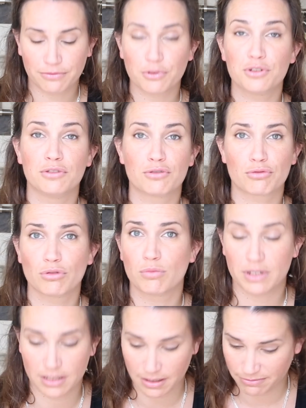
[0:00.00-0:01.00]
frozen
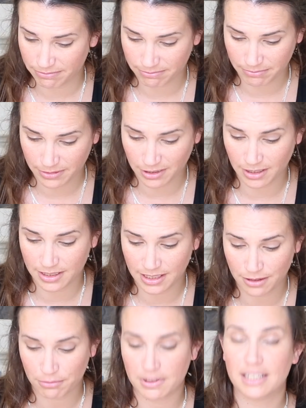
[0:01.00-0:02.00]
strawberries have
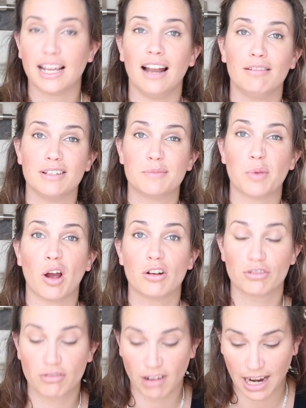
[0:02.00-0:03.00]
33 calories per
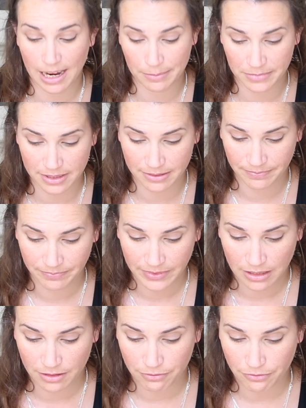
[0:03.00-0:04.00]
100 grams.
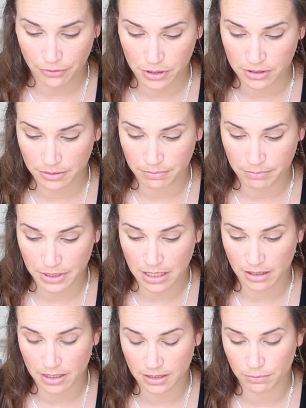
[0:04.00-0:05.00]
Frozen
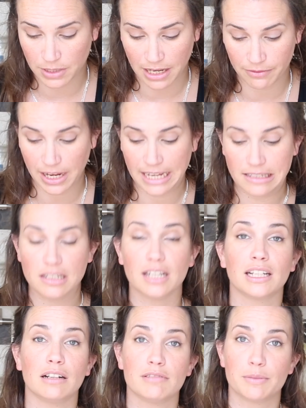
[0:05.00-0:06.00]
bananas would have
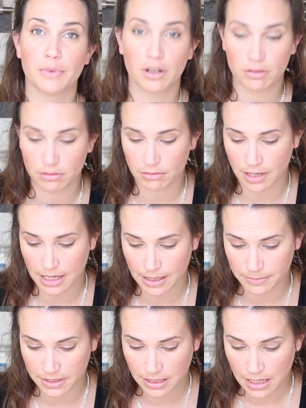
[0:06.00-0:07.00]
89 calories per 100
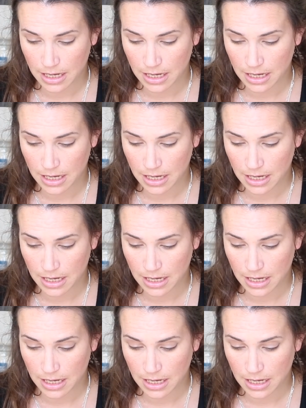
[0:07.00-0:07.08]
grams.